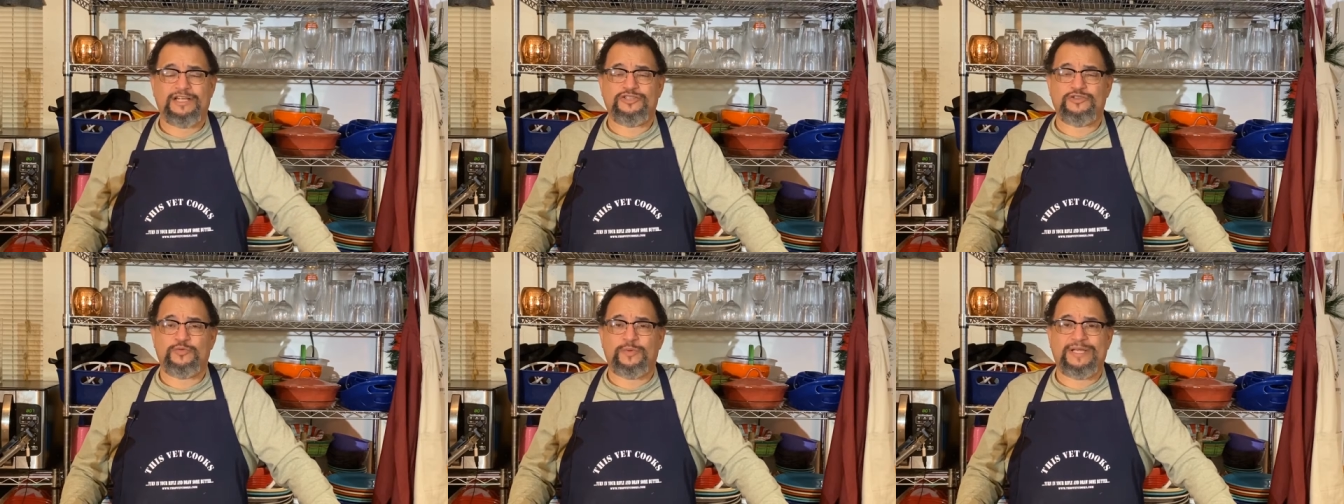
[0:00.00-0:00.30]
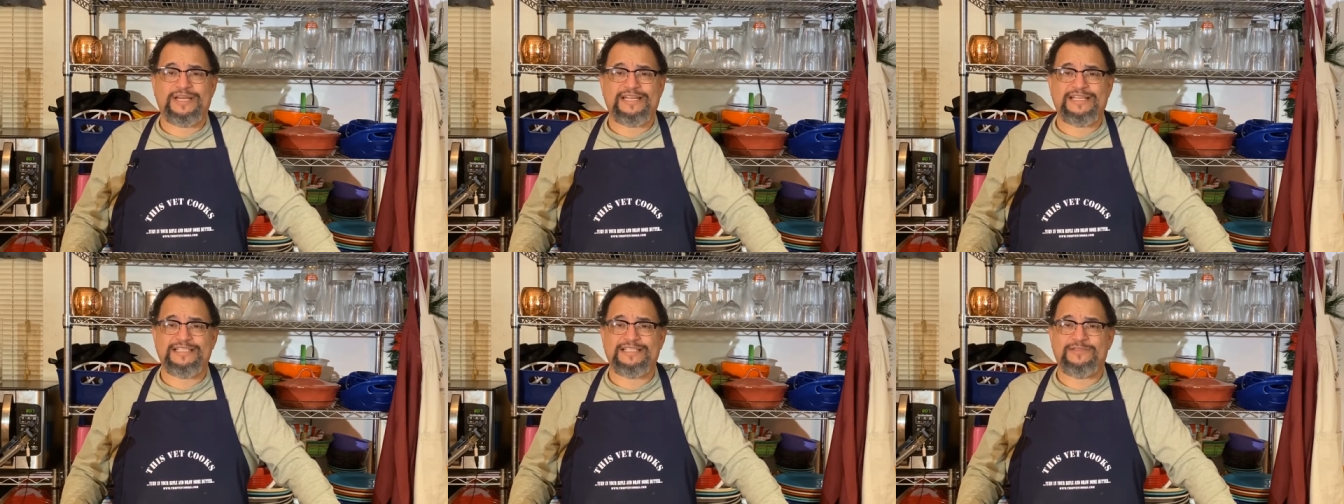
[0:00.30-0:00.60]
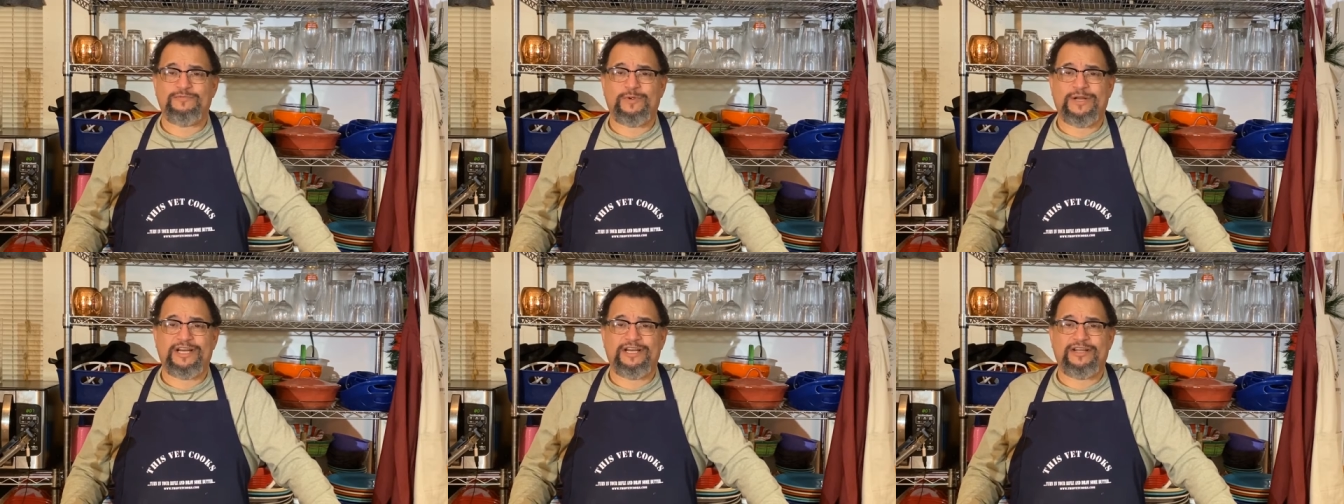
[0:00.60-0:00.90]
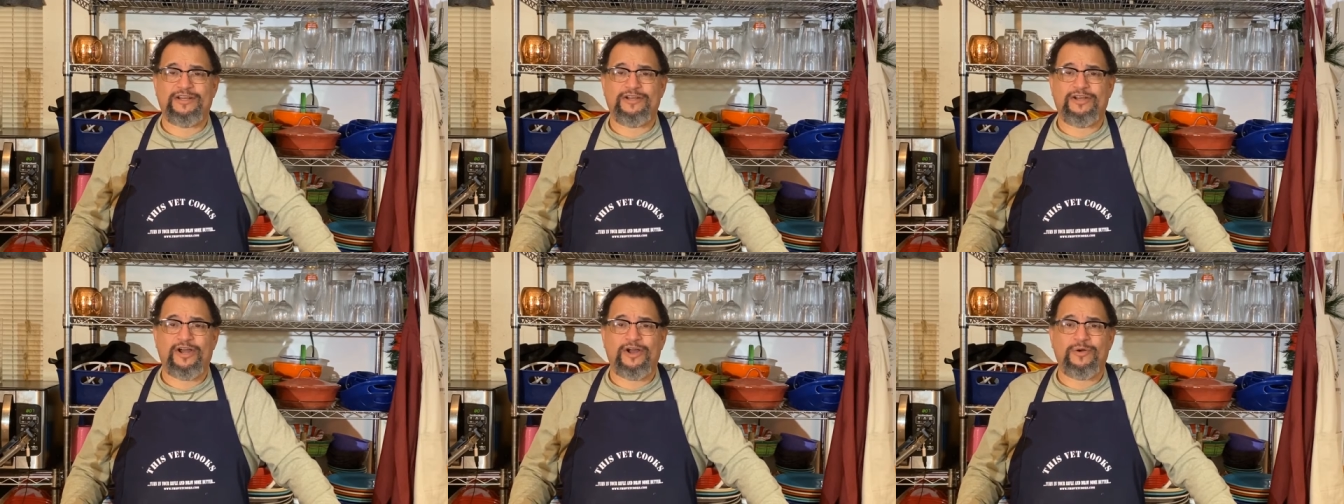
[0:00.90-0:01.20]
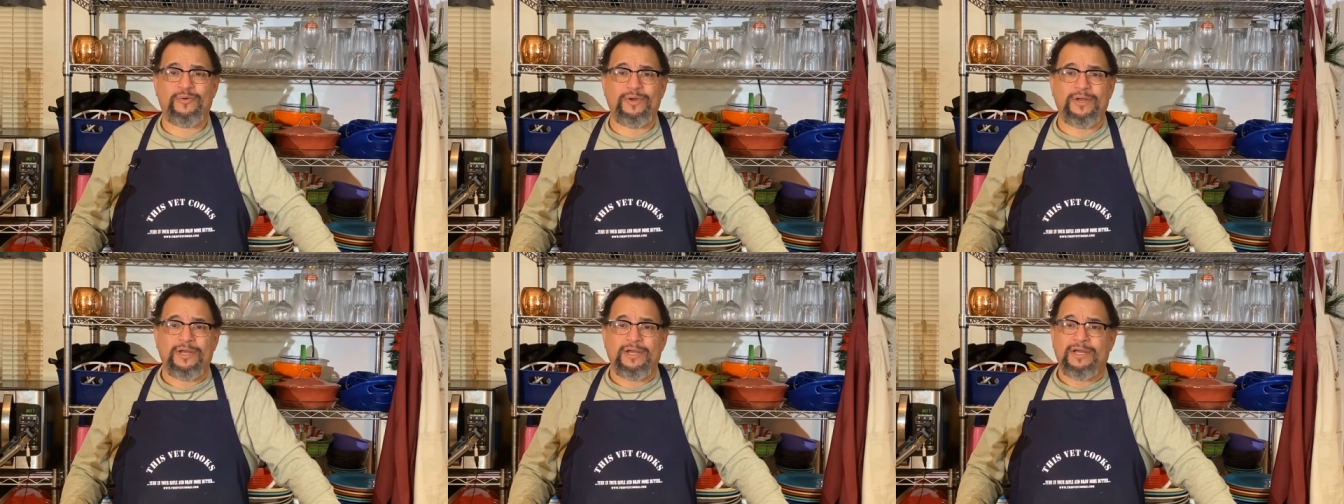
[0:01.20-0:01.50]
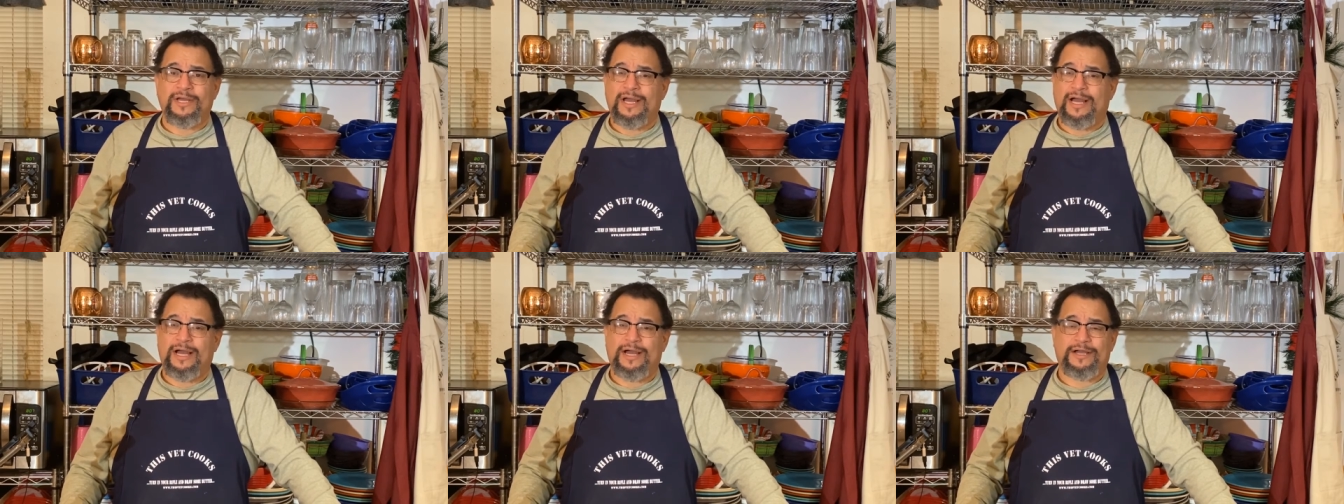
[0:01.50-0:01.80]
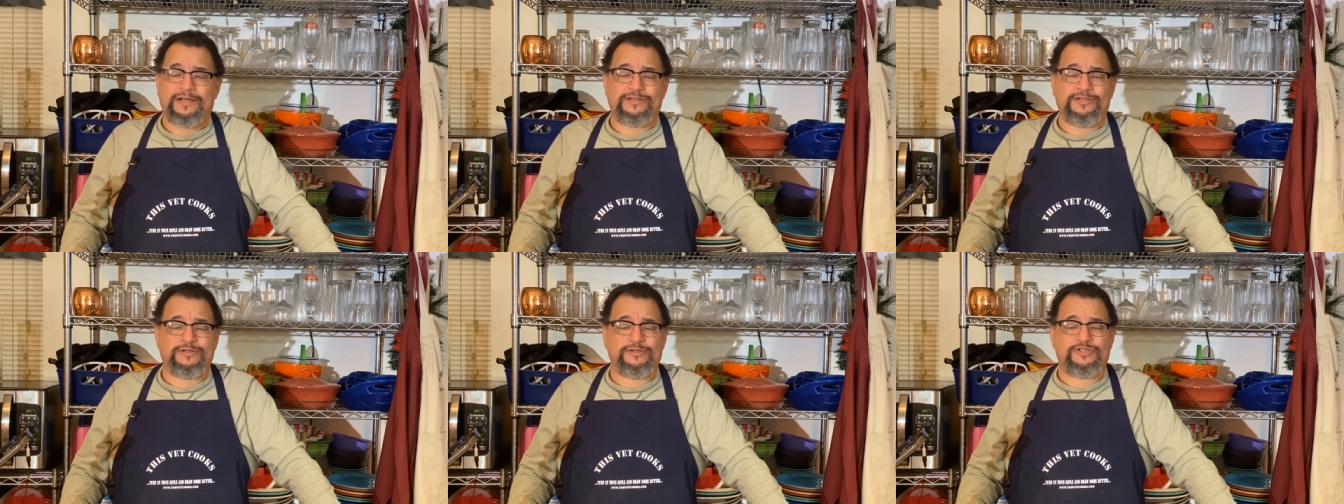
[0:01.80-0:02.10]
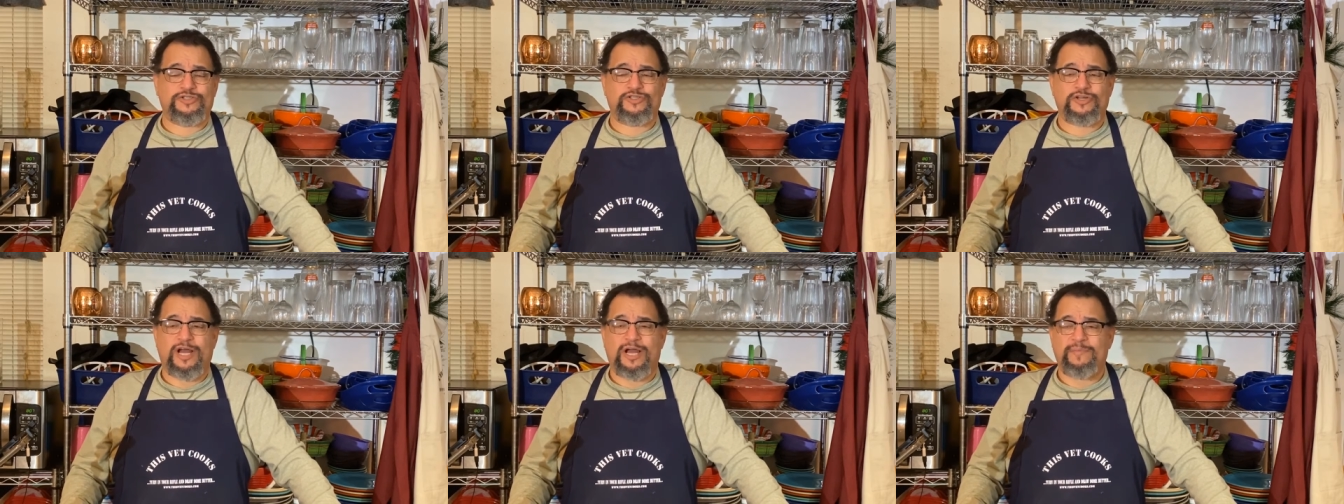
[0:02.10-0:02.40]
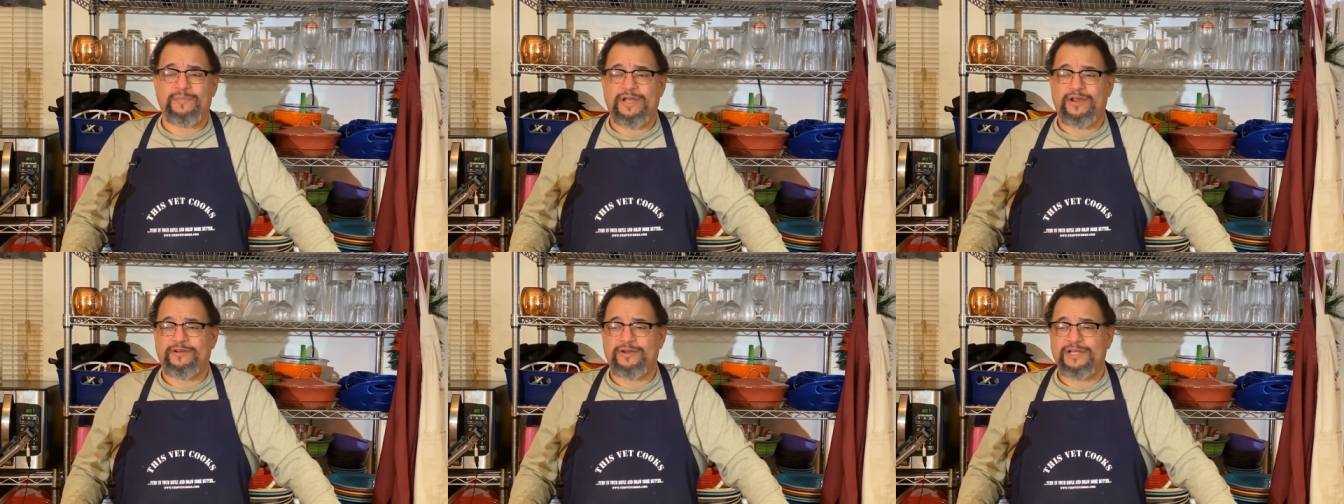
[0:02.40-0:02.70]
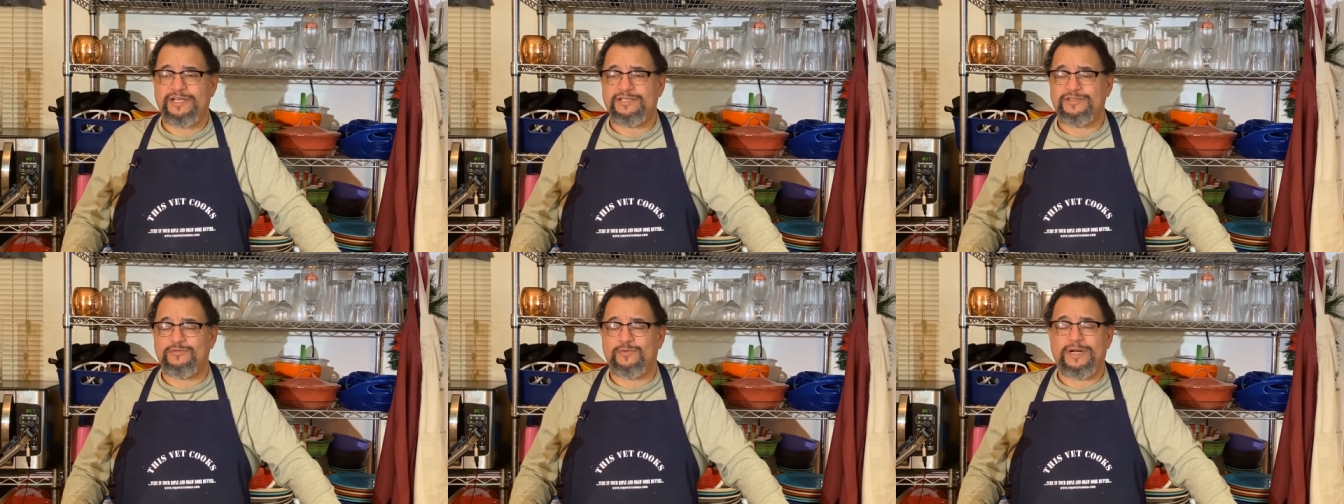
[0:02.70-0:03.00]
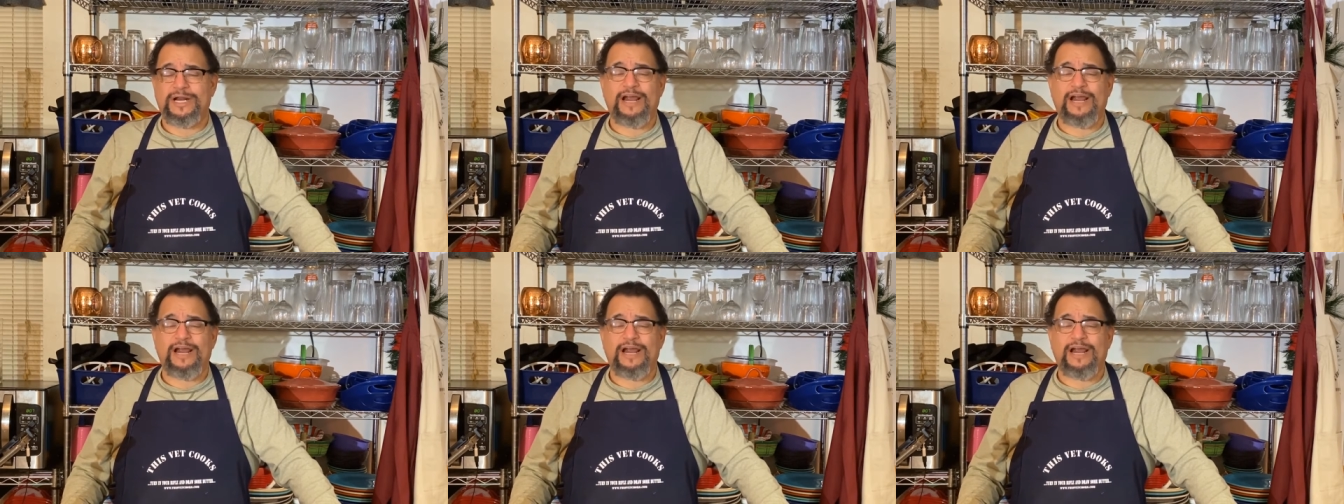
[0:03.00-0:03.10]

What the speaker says: sweetness ready to go. Do strawberries,